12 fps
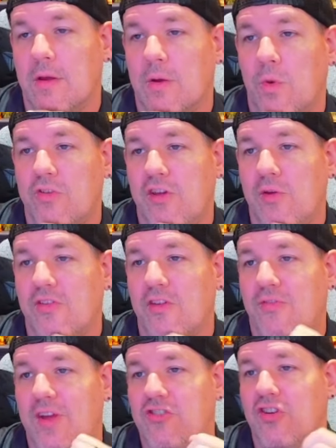Once you use this
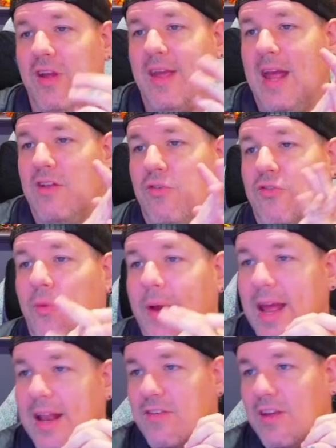feature, you can't do so
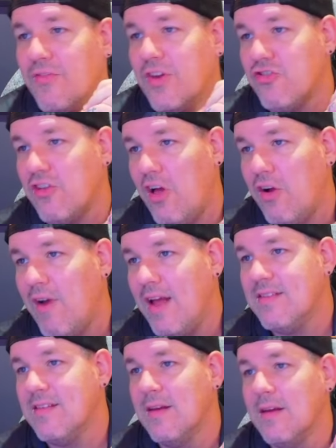again until you finish a long rest,